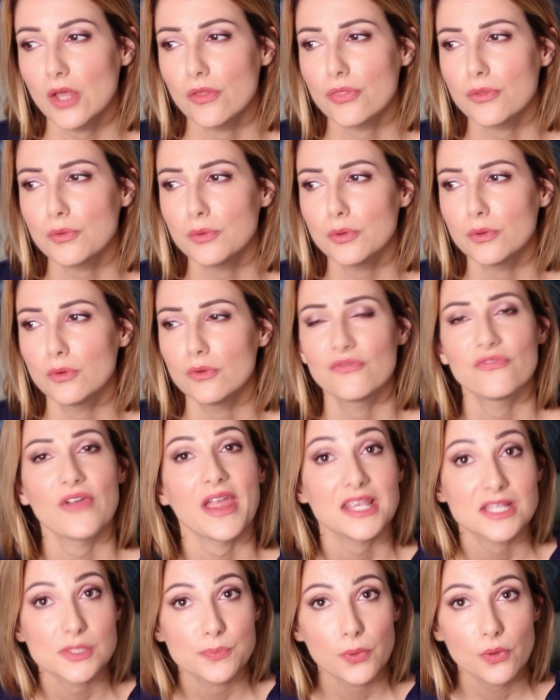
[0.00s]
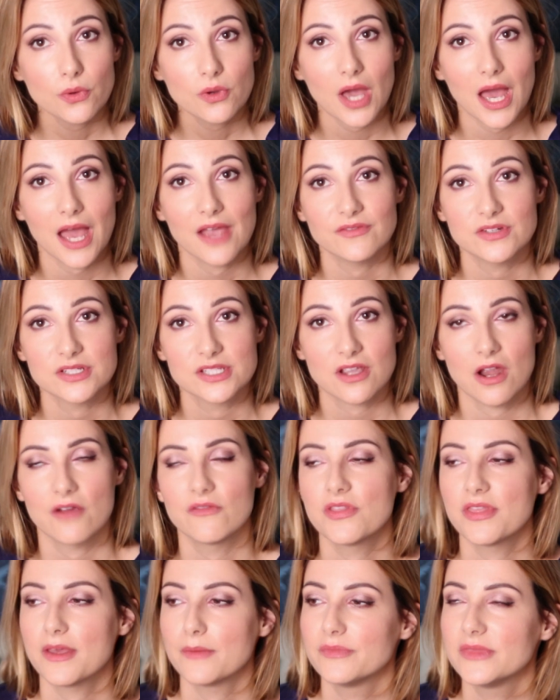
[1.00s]
through Facebook. I've
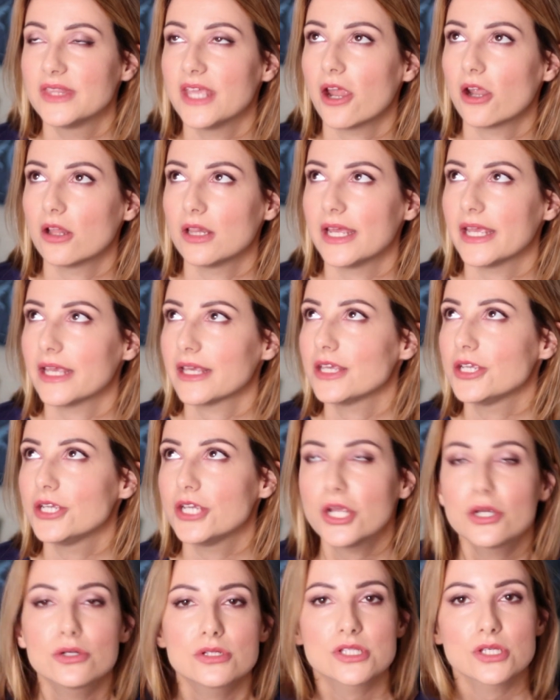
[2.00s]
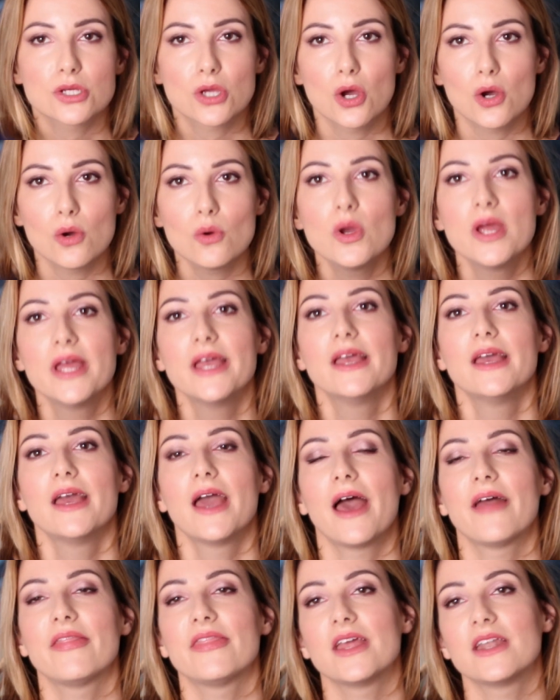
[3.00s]
discovered them there like years ago,
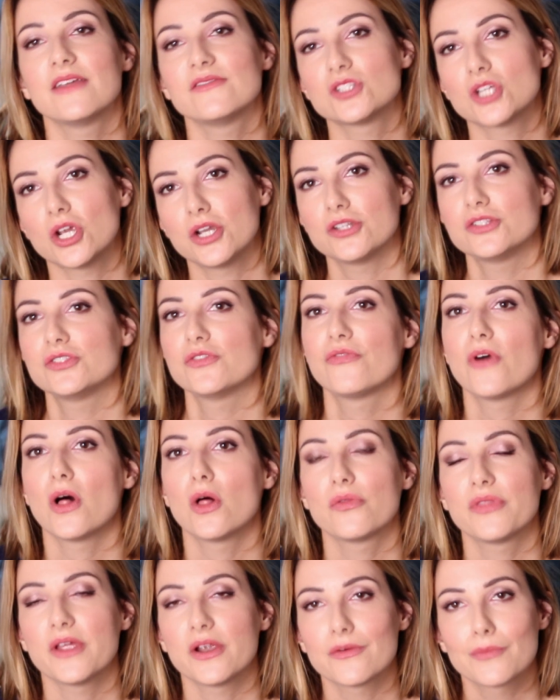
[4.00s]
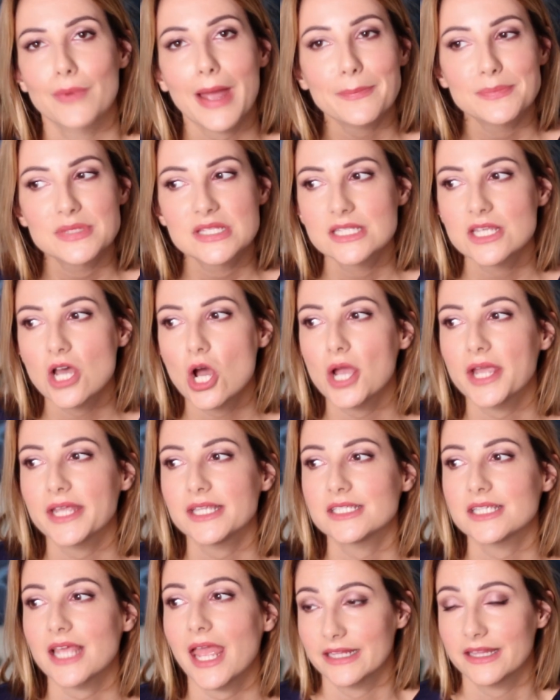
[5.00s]
and then I've started to follow their
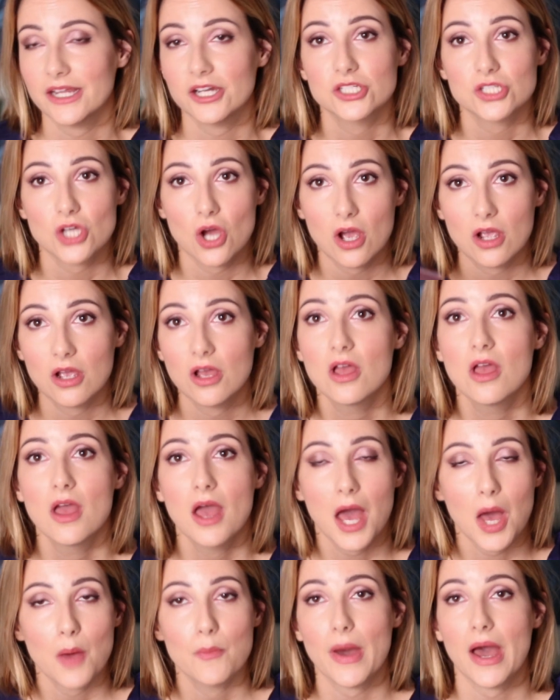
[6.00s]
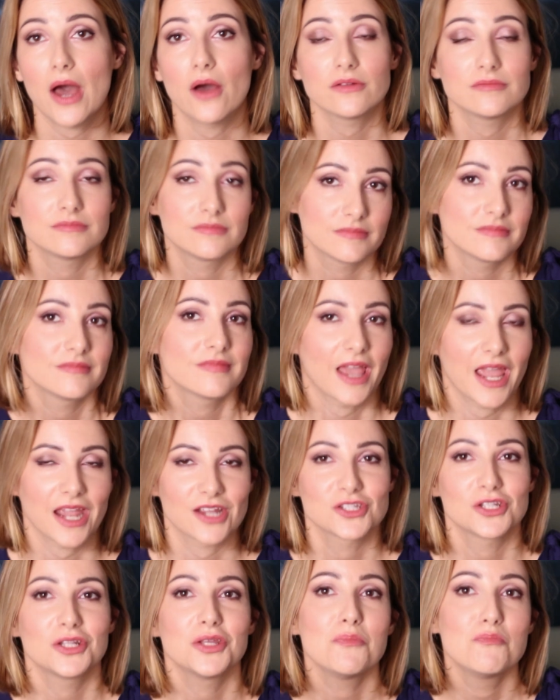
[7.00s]
website, and they talk about
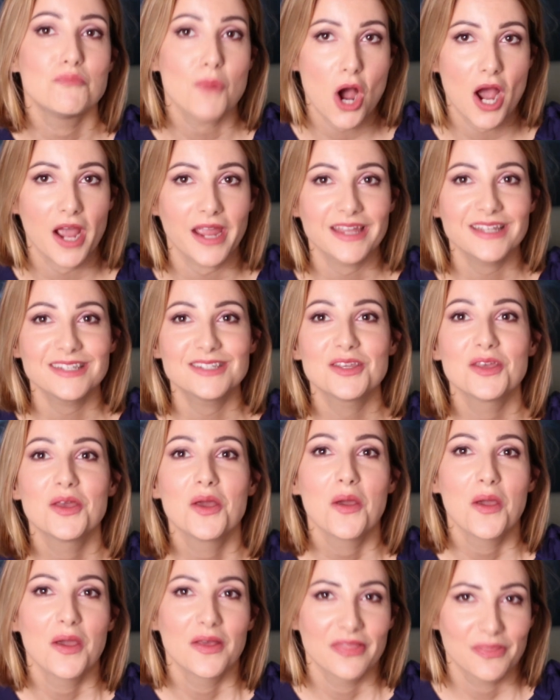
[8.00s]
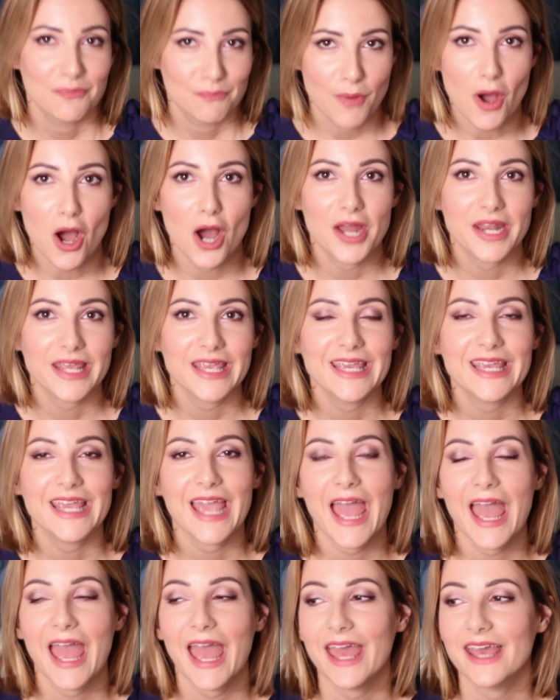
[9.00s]
actually mind, body,
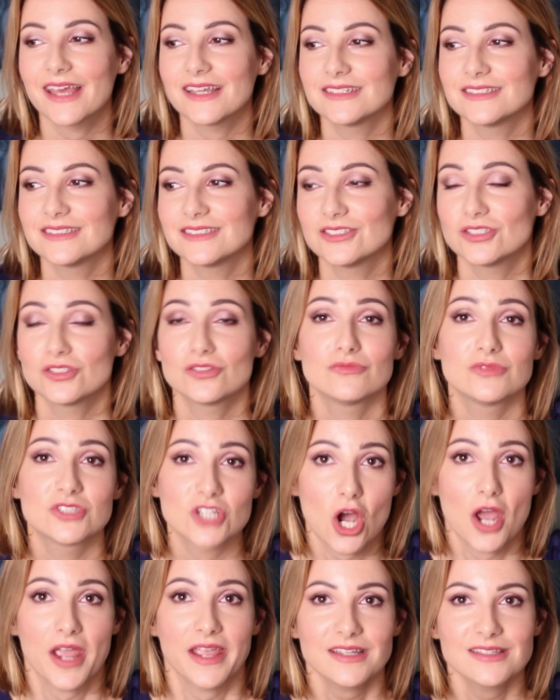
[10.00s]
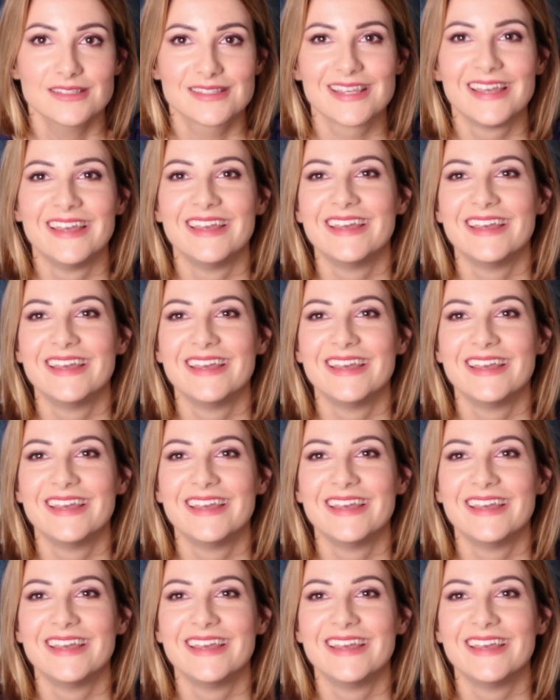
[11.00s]
and diet.